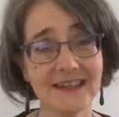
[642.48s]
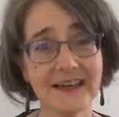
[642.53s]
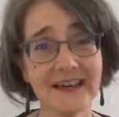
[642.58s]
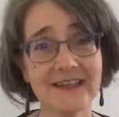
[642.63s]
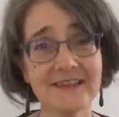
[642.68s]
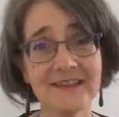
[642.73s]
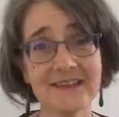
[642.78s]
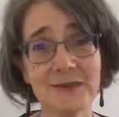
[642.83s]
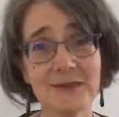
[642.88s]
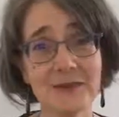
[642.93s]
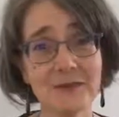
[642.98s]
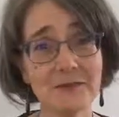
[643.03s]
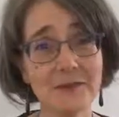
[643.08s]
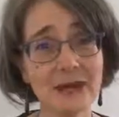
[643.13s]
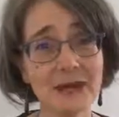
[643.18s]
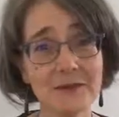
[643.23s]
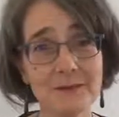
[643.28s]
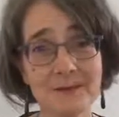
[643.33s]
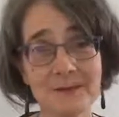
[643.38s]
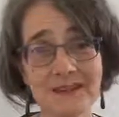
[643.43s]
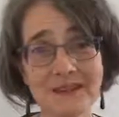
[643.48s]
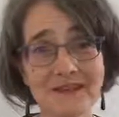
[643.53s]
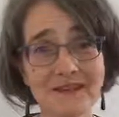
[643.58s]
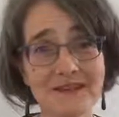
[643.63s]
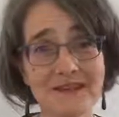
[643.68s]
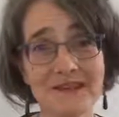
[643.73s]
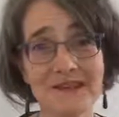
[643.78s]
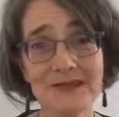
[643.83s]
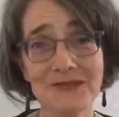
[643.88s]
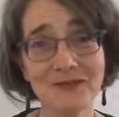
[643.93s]
And so it might be
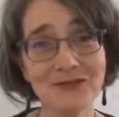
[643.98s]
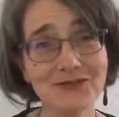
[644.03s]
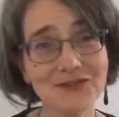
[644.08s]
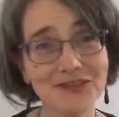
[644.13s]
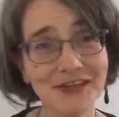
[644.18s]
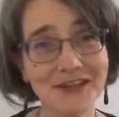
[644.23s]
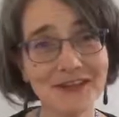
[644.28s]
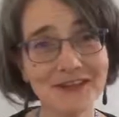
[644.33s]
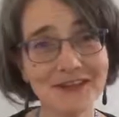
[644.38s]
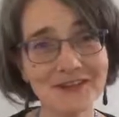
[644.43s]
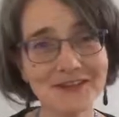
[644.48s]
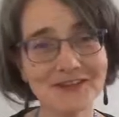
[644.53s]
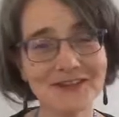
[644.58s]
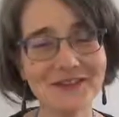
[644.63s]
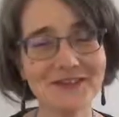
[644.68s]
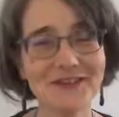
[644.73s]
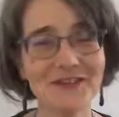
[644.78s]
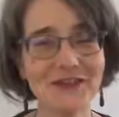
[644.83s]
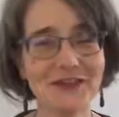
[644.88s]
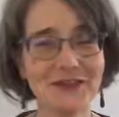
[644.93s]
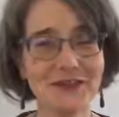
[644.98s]
that if your child has,